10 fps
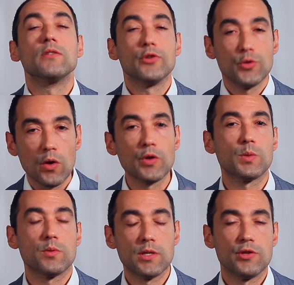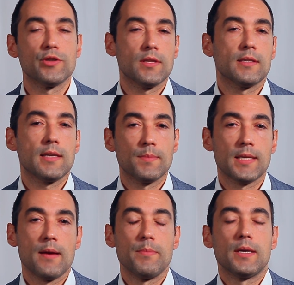to do all those procedures at the same
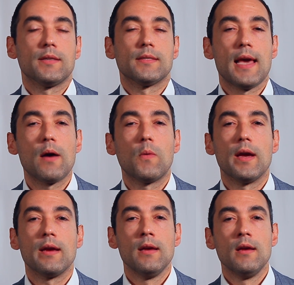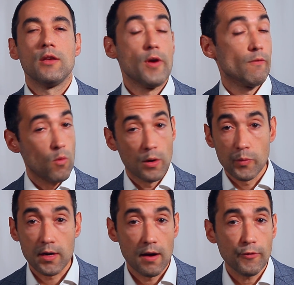time because that way you have one
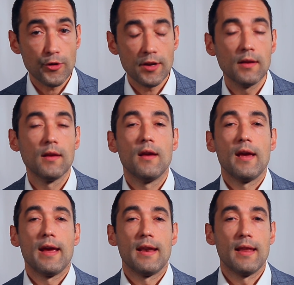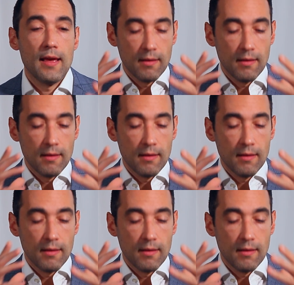recovery and